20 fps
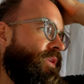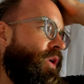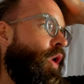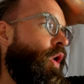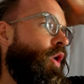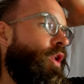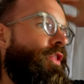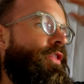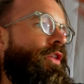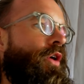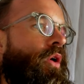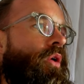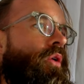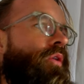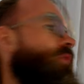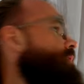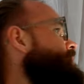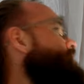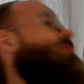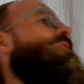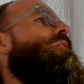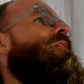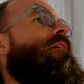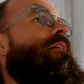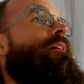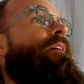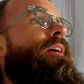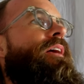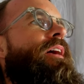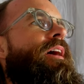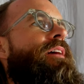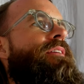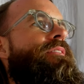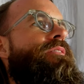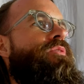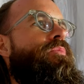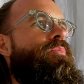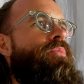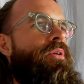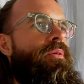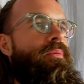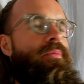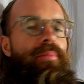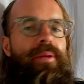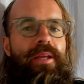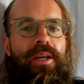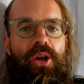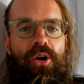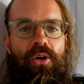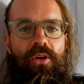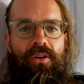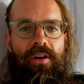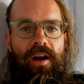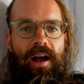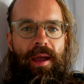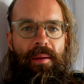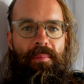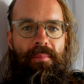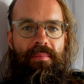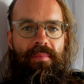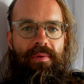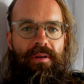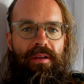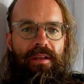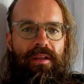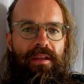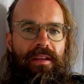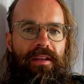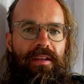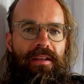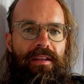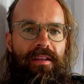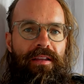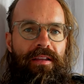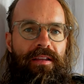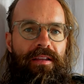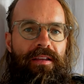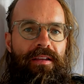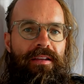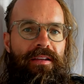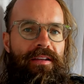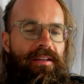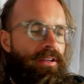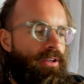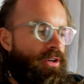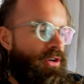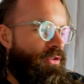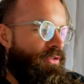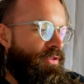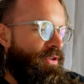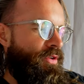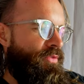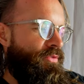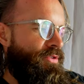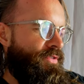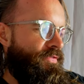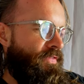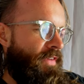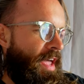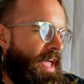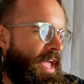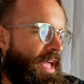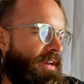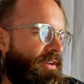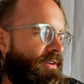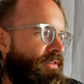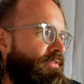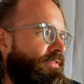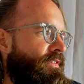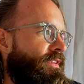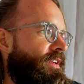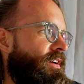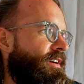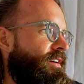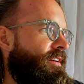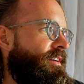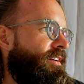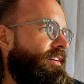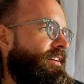Although, as you probably know, I'm not a huge fan of the